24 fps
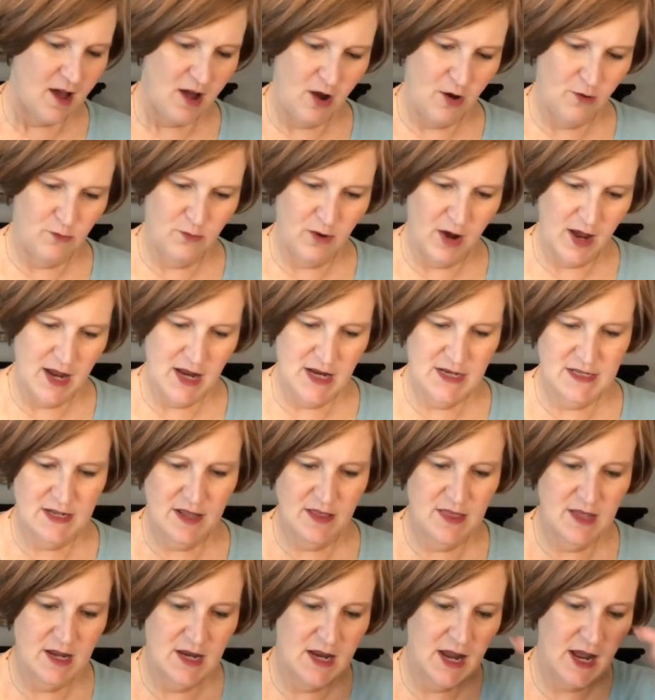All right,
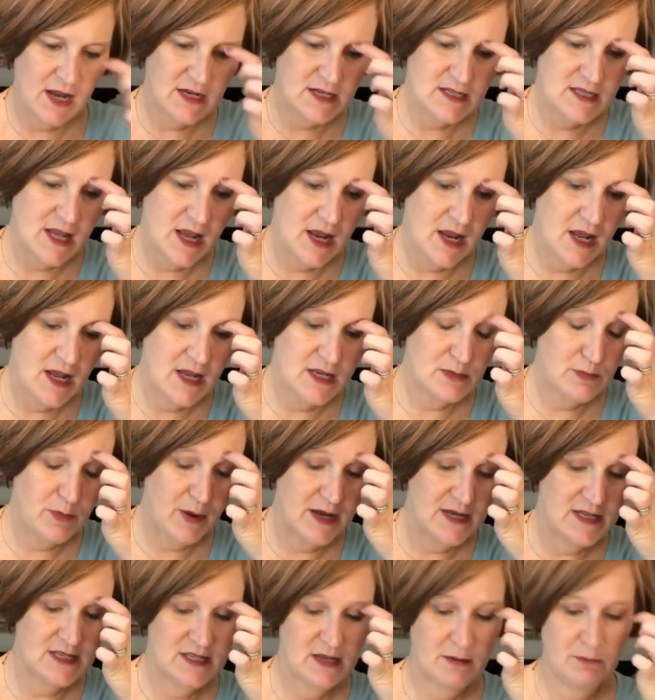the next thing is
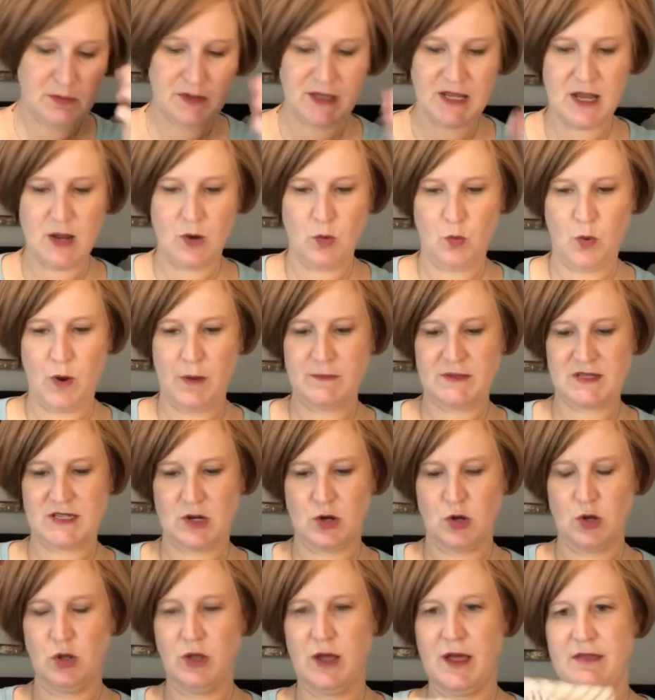by Simply
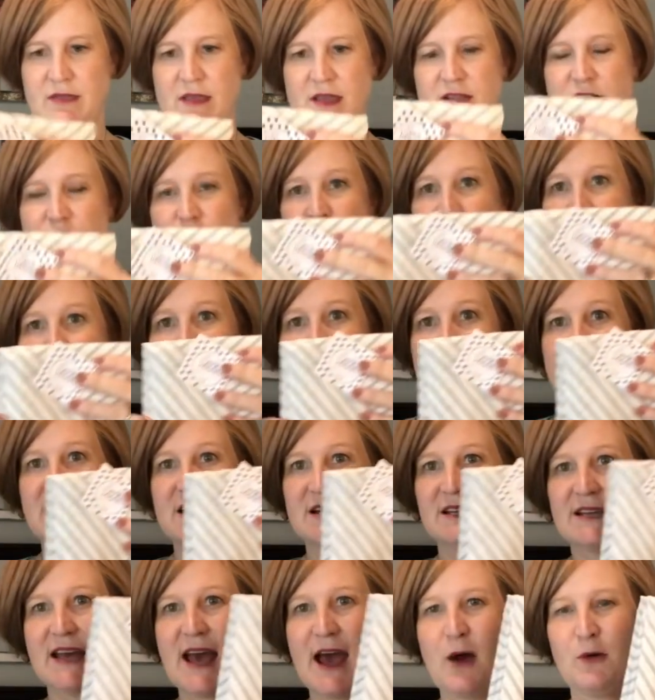Whimsical, and these are
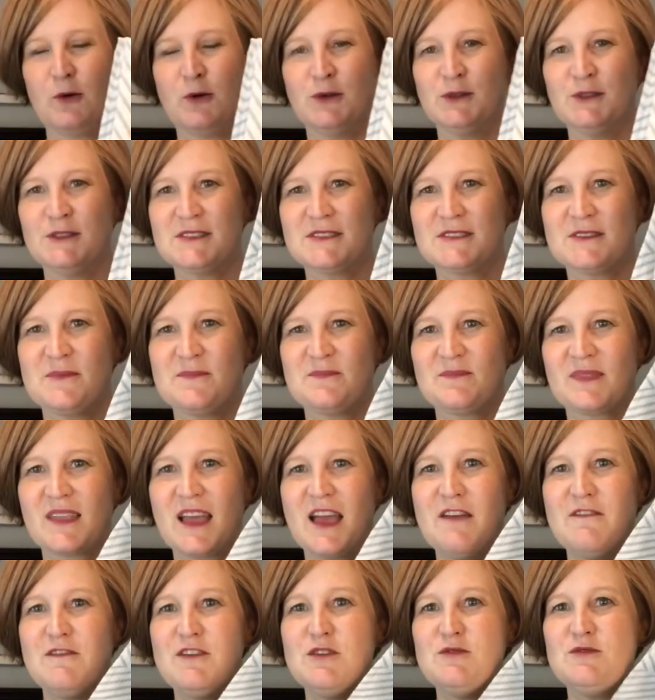tea towels.
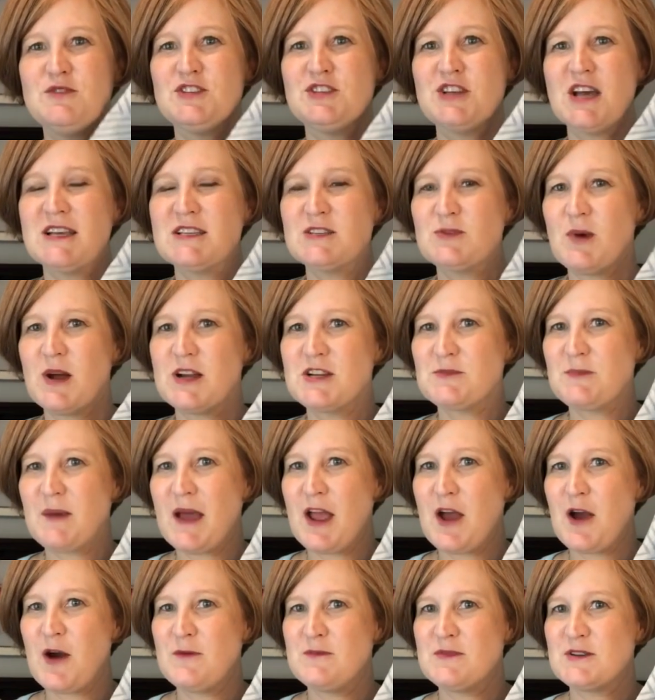If you just watched my
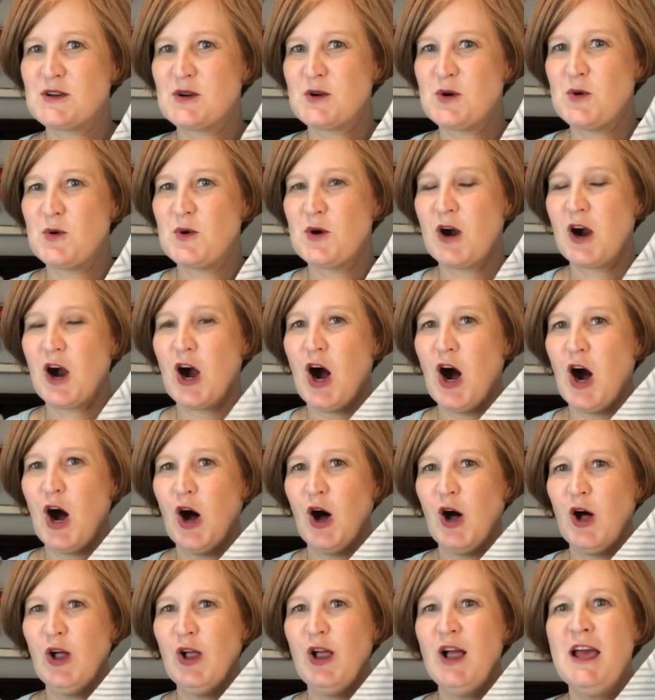home decor
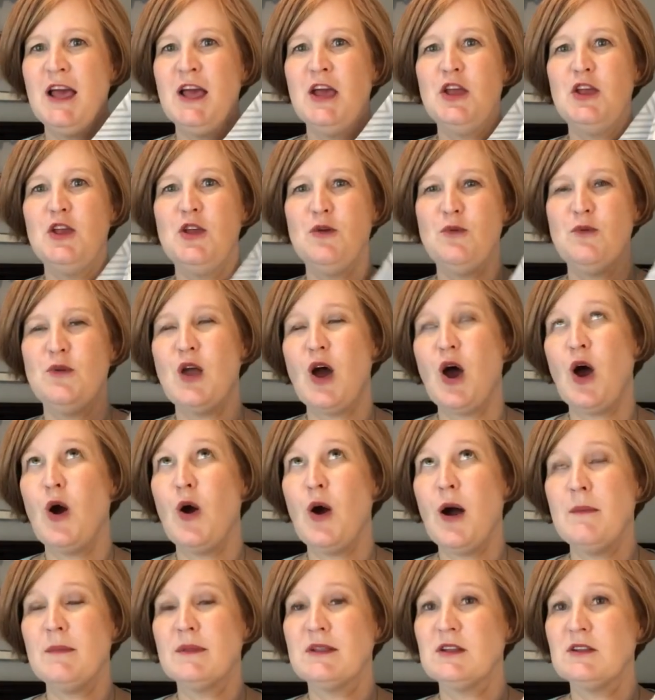haul, you know
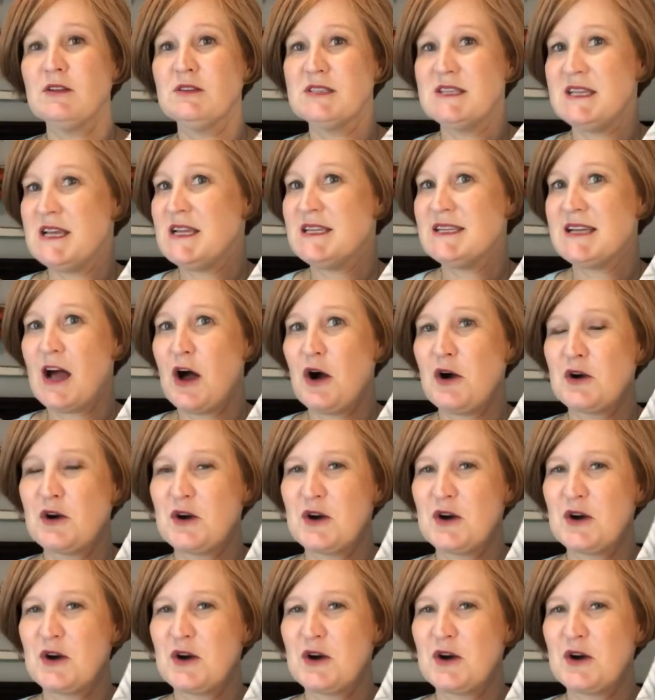I'm a little tea towel